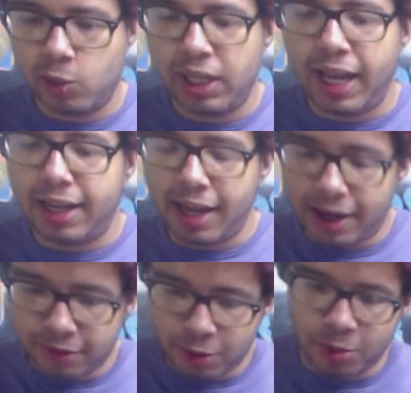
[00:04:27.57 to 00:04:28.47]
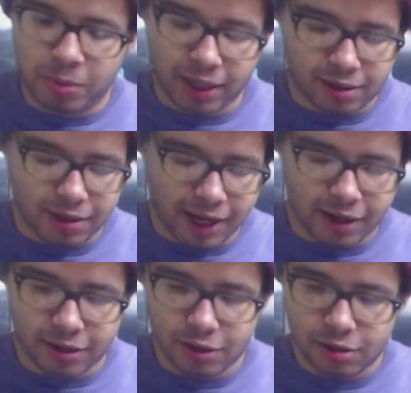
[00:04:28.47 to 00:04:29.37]
and everyone picked
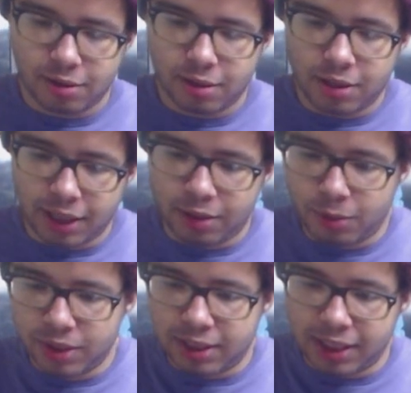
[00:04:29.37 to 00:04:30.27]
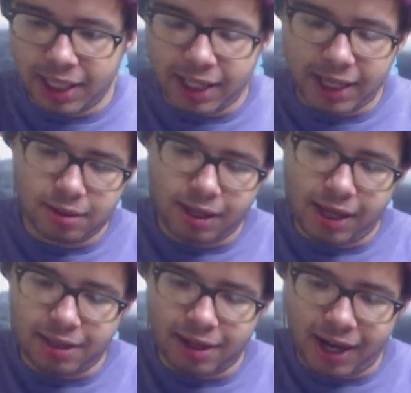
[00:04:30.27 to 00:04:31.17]
theirs, the ones that they liked,
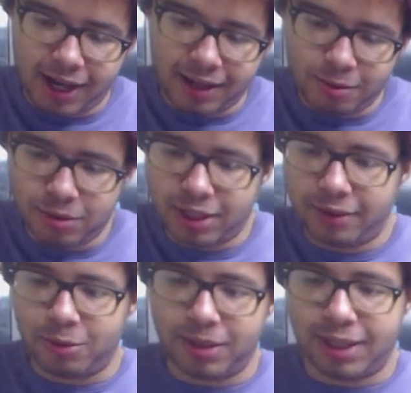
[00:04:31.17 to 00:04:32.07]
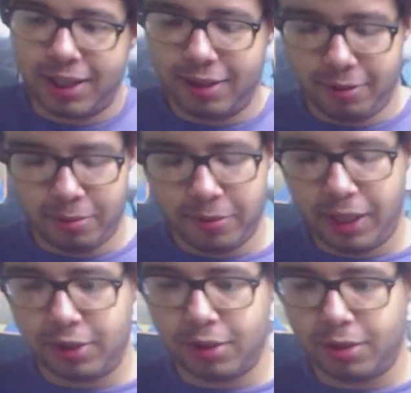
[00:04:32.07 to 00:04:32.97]
and then I was left with the lion.
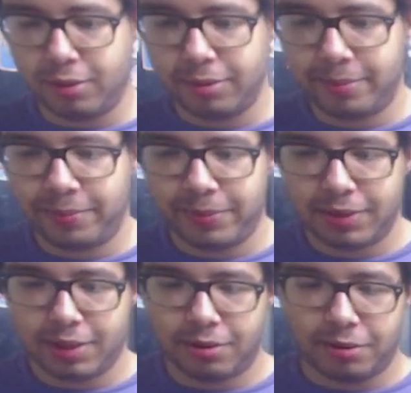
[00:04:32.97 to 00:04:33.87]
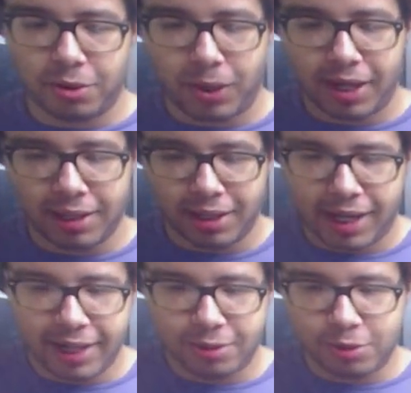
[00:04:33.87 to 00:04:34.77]
And so, for a while,
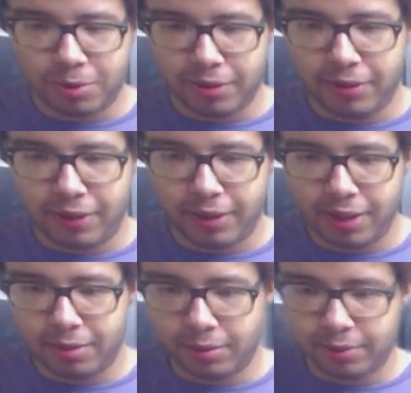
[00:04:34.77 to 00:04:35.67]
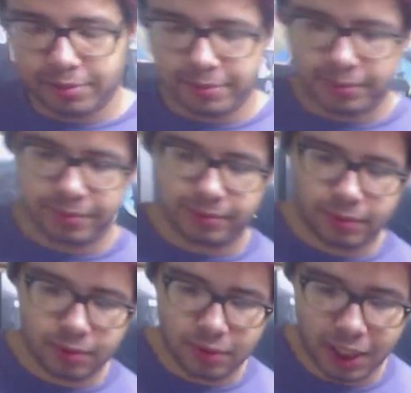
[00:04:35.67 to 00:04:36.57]
lion was my favorite animal.
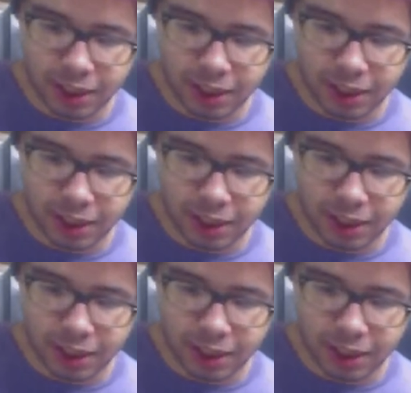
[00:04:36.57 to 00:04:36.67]
In